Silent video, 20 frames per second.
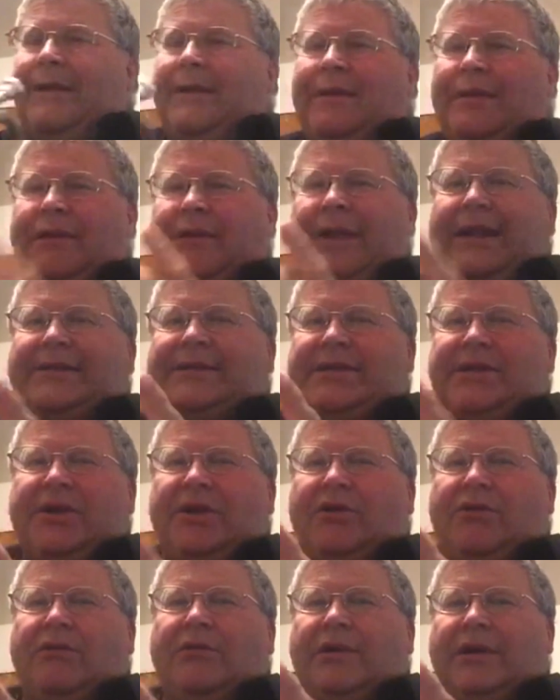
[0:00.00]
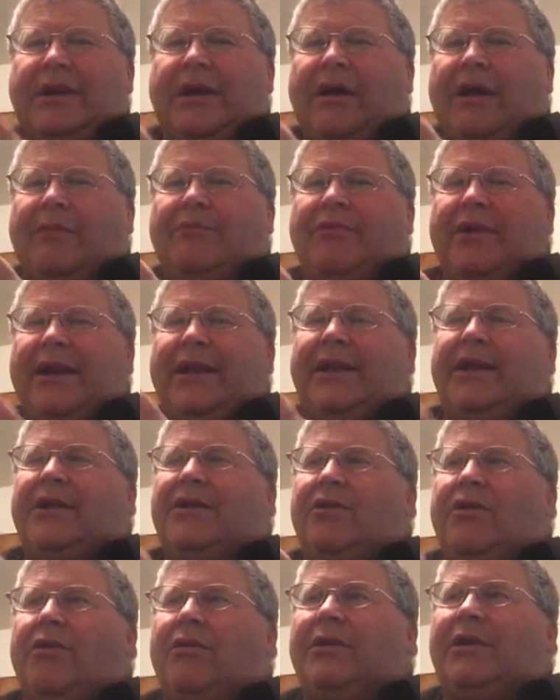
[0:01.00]
Now that's 2. Now I'm ready to
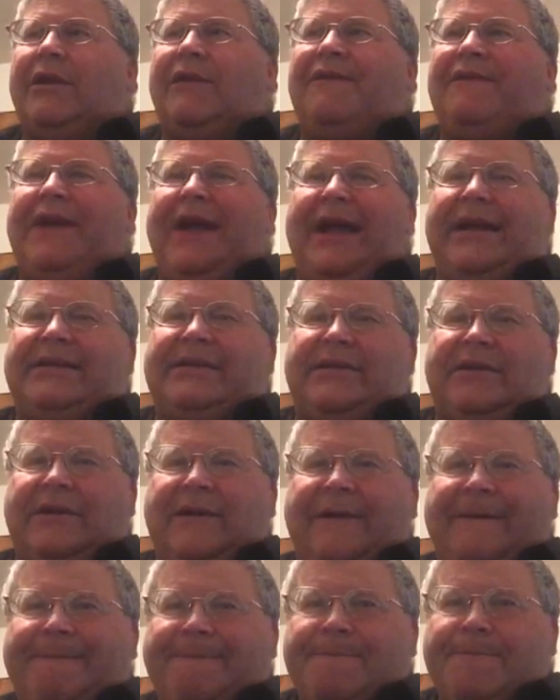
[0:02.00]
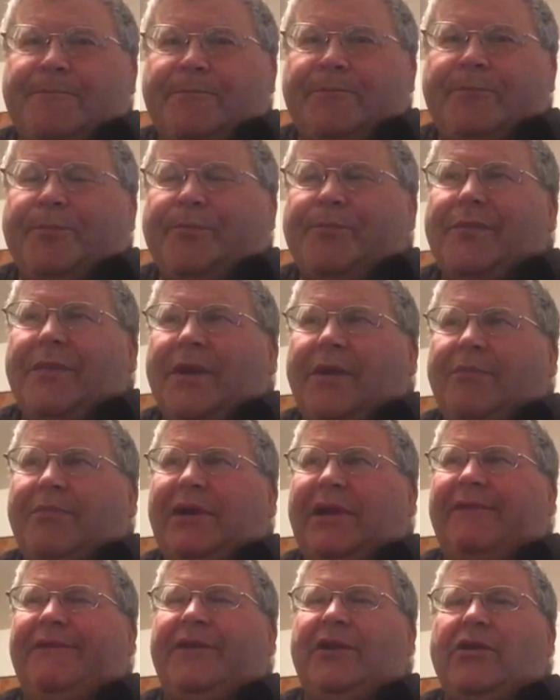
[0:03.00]
go a little faster. But
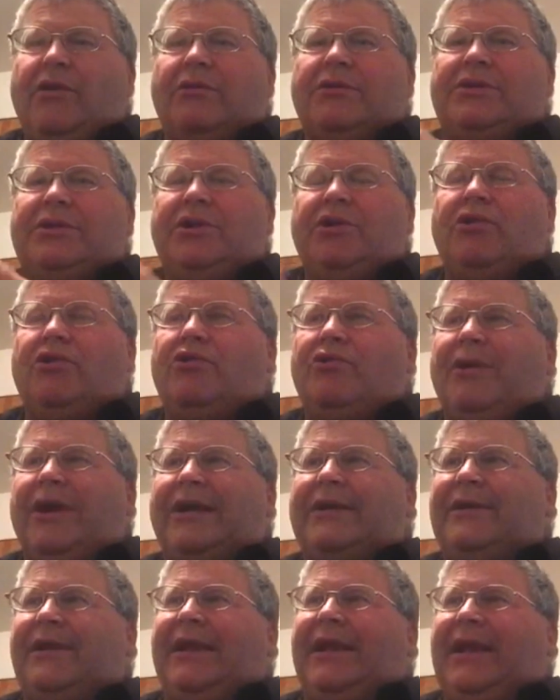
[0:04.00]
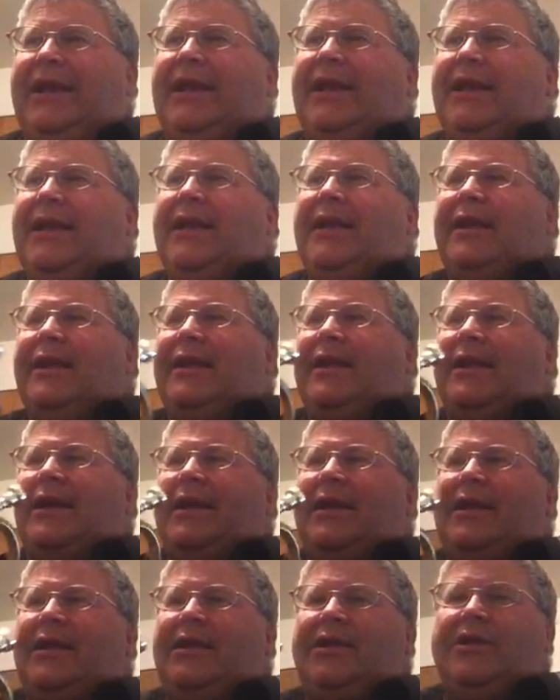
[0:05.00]
if you go too quickly,
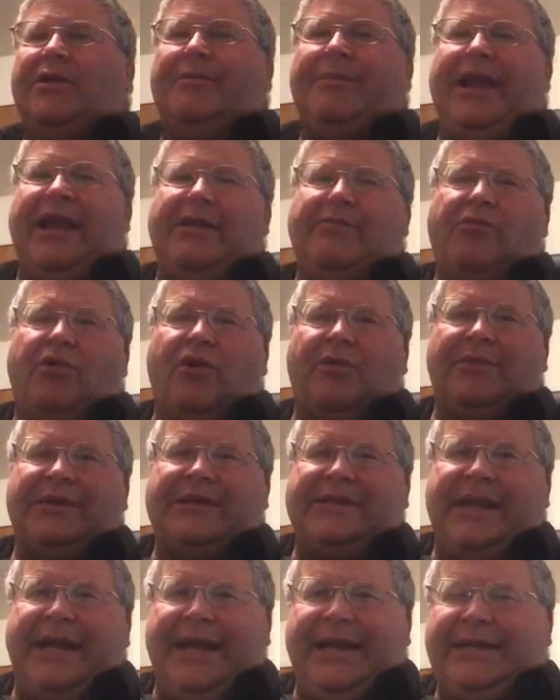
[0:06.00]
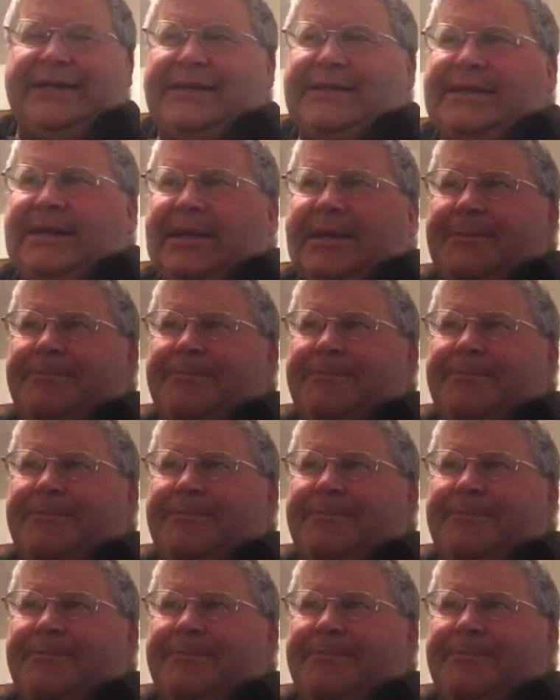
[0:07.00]
you'll make more mistakes.